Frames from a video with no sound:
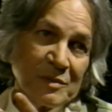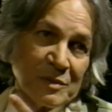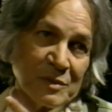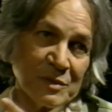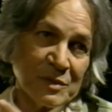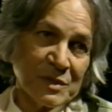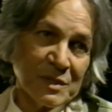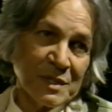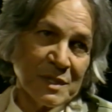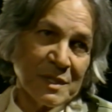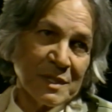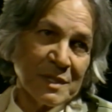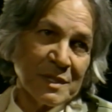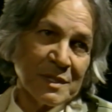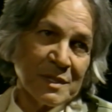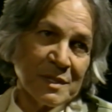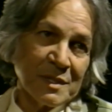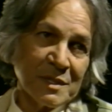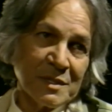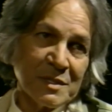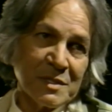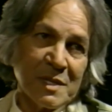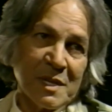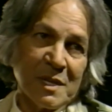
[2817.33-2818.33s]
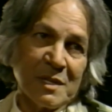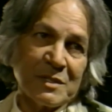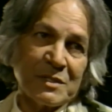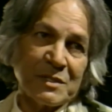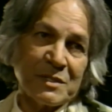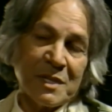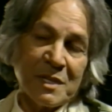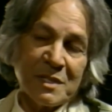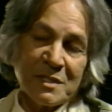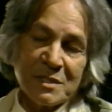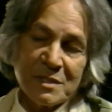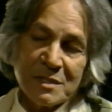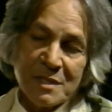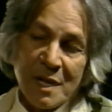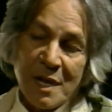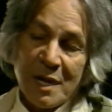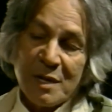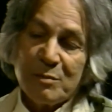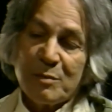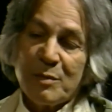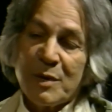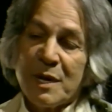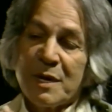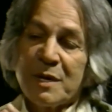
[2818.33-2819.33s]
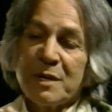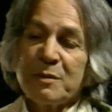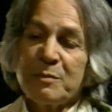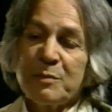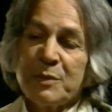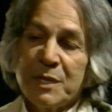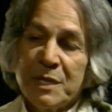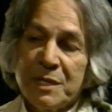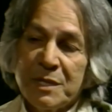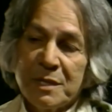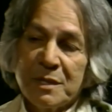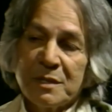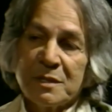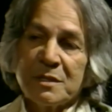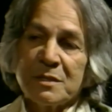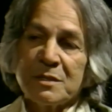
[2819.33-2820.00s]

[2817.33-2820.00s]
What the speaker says: You see, it tells us that by repeating